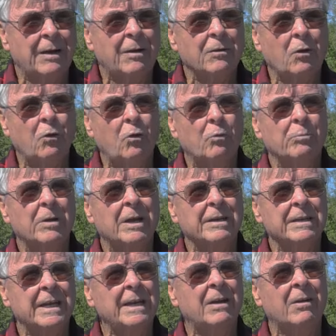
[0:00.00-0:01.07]
go home right
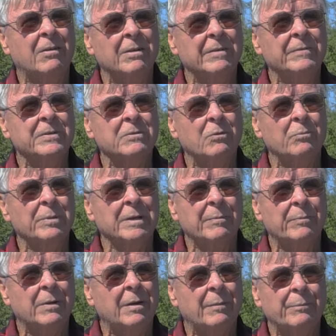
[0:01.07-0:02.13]
now if it's going to be a
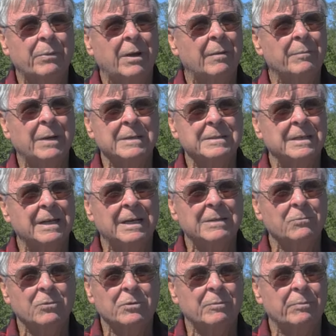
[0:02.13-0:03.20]
problem. I said, I
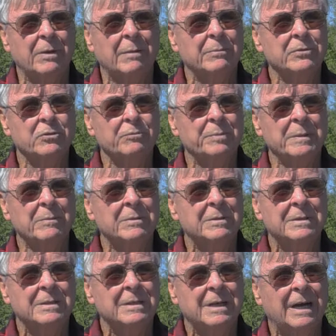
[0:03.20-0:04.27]
don't want no problem with you people.
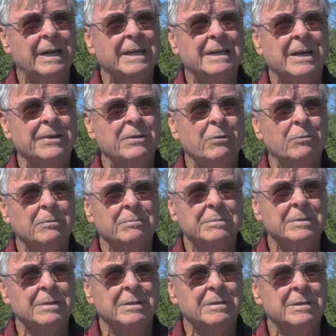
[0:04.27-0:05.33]
I ain't got no
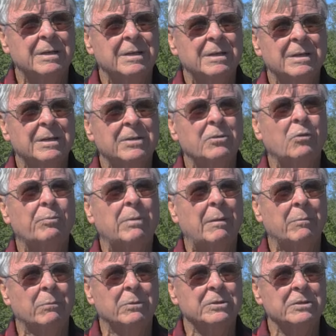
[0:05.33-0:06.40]

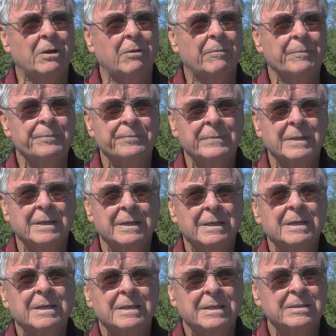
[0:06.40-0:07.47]
problem with y'all.
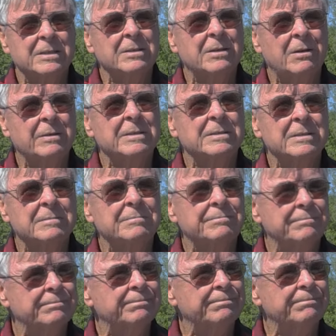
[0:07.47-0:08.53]
He said, no. He said,
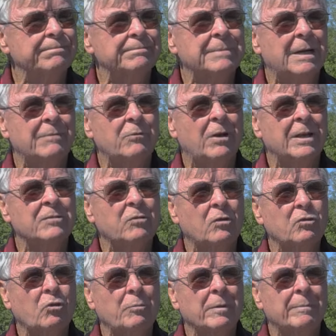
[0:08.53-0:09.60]
Ronnie's
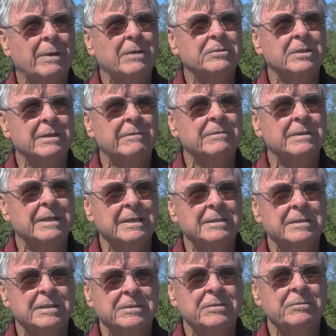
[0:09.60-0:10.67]
already told me about you and everything. He
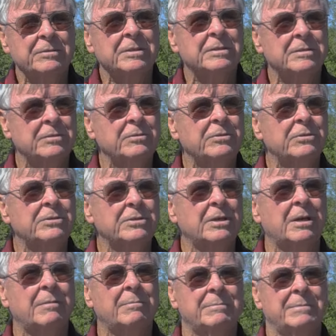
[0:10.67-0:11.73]
said, you just do your
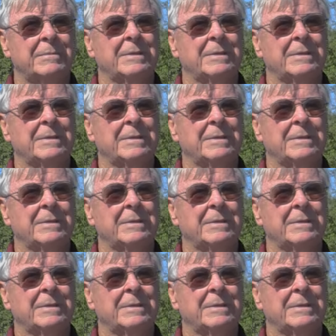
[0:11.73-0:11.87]
job